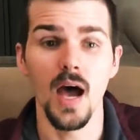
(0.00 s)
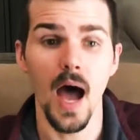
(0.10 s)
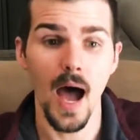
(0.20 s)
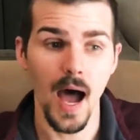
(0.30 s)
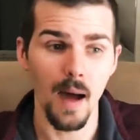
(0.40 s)

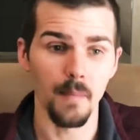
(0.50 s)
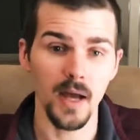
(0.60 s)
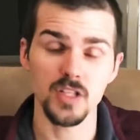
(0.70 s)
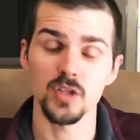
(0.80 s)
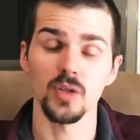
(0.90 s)

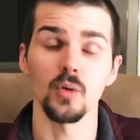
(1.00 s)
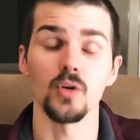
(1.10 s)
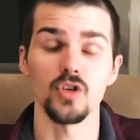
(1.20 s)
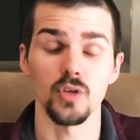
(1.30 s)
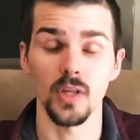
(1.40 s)
Actually, the
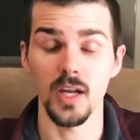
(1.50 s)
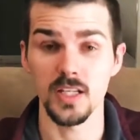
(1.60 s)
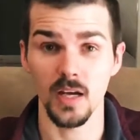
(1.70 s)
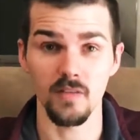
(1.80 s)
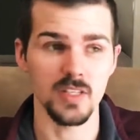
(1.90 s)
ultra latest
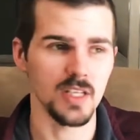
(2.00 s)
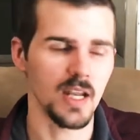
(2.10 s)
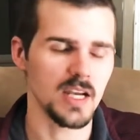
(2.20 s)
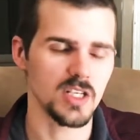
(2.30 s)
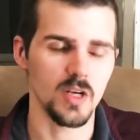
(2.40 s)
obviously
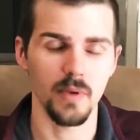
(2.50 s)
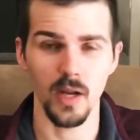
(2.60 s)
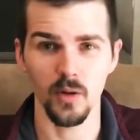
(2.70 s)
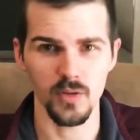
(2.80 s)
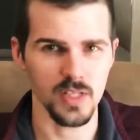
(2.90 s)
next year, but I
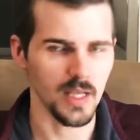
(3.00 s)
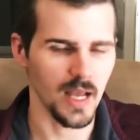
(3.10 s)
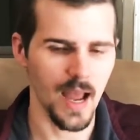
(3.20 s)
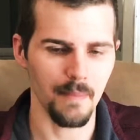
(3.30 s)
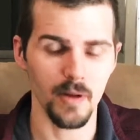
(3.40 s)
don't see that
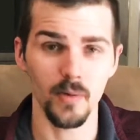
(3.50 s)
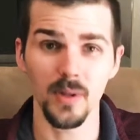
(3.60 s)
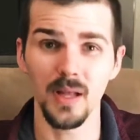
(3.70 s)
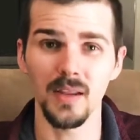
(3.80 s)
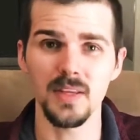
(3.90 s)
happening with a
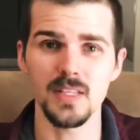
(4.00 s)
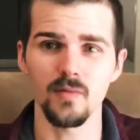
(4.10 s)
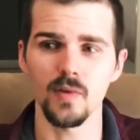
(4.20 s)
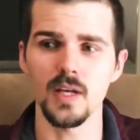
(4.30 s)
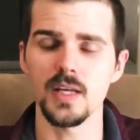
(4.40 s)
lot of this if
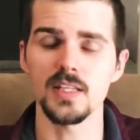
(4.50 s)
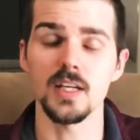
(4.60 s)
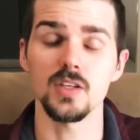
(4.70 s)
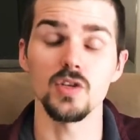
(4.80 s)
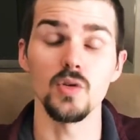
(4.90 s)
we
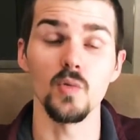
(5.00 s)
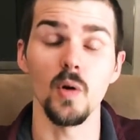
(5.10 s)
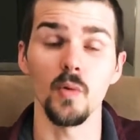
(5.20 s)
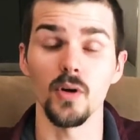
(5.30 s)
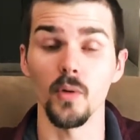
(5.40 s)
stick to what
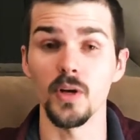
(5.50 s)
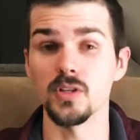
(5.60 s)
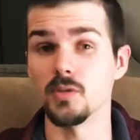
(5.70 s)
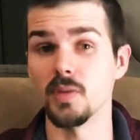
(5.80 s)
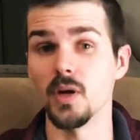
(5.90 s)
we're going
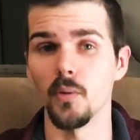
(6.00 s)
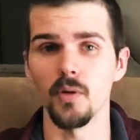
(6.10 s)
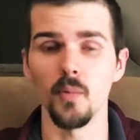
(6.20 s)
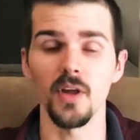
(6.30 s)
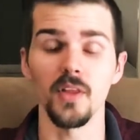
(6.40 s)
to be
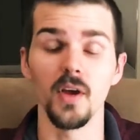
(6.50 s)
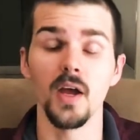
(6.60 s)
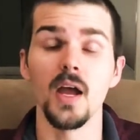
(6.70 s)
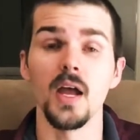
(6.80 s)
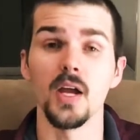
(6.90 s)
going with
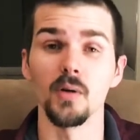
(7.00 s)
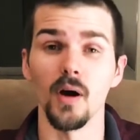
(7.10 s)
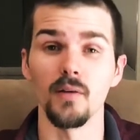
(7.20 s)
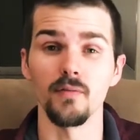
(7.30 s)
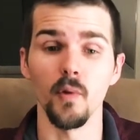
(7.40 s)
here
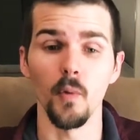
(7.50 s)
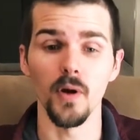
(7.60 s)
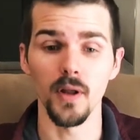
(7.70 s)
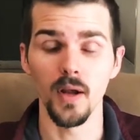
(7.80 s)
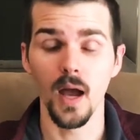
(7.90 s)
on forward.